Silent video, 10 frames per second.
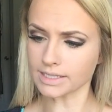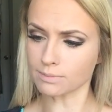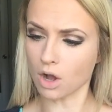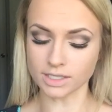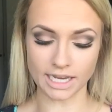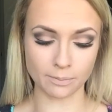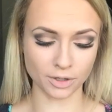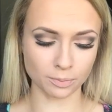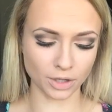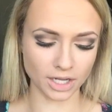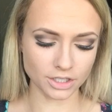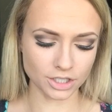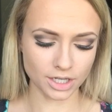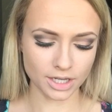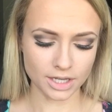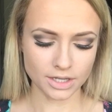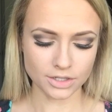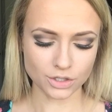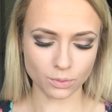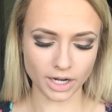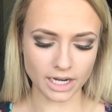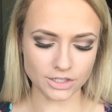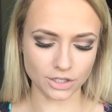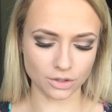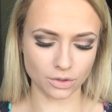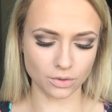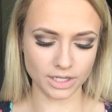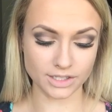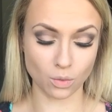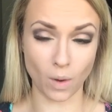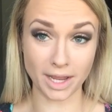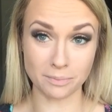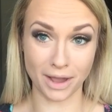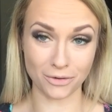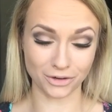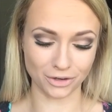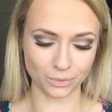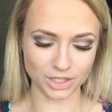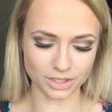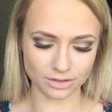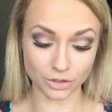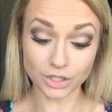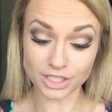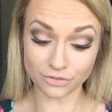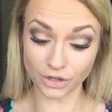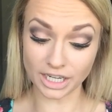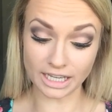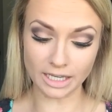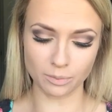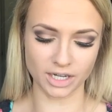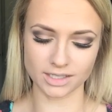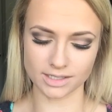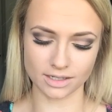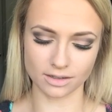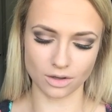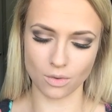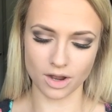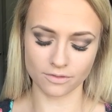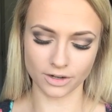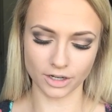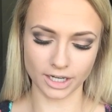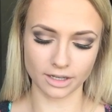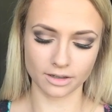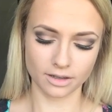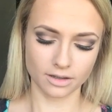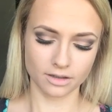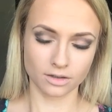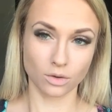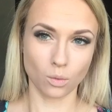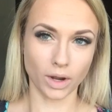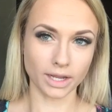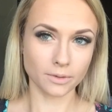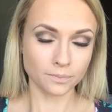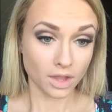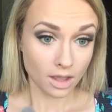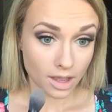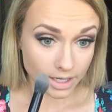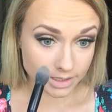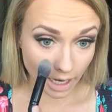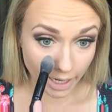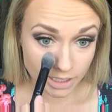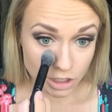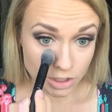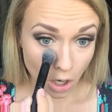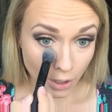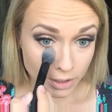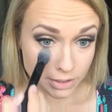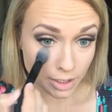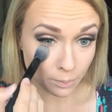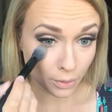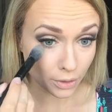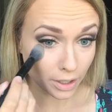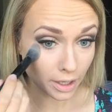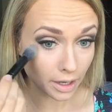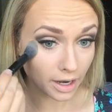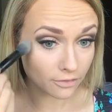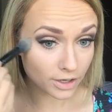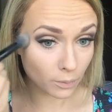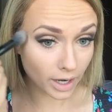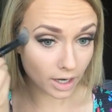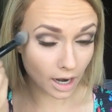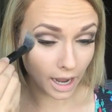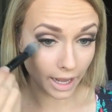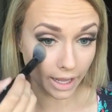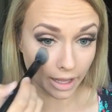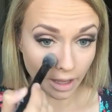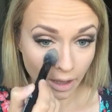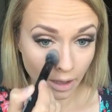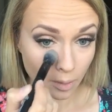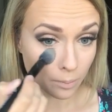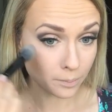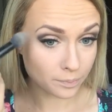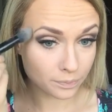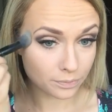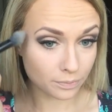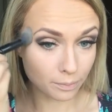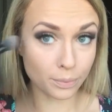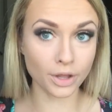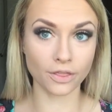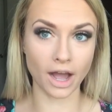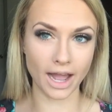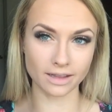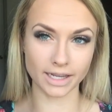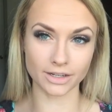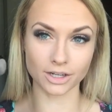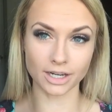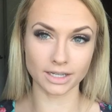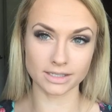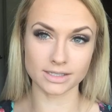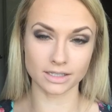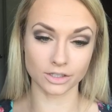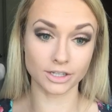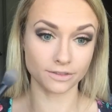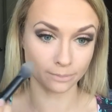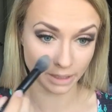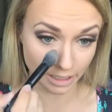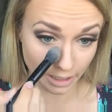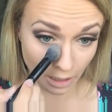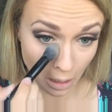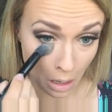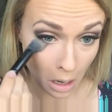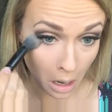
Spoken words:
Small tapered brush. So what I do, it's a white powder, which looks freaky, but it doesn't go on very white, is I just honestly put it everywhere I put the highlighter and concealer at the beginning.